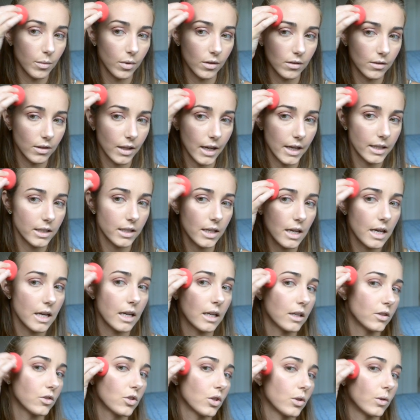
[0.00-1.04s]
blend
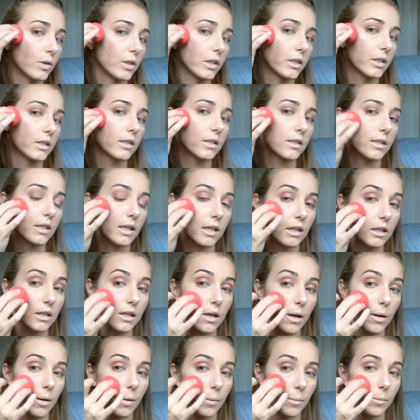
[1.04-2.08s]
into our skin
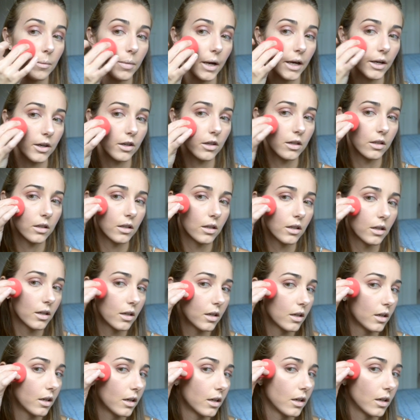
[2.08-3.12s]
better.
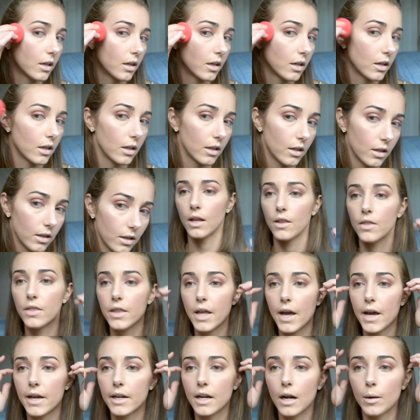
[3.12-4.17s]
And
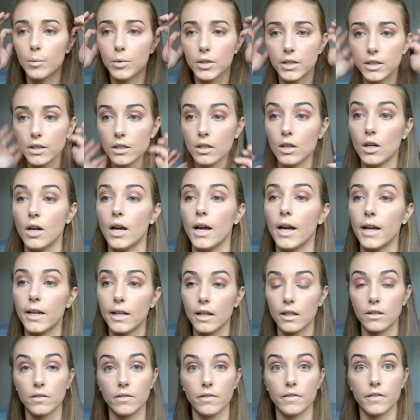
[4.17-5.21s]
then I'm gonna go ahead
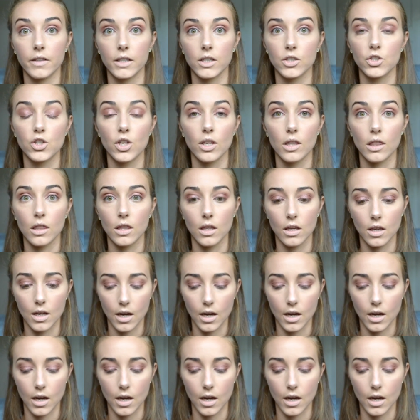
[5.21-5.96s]
and finish the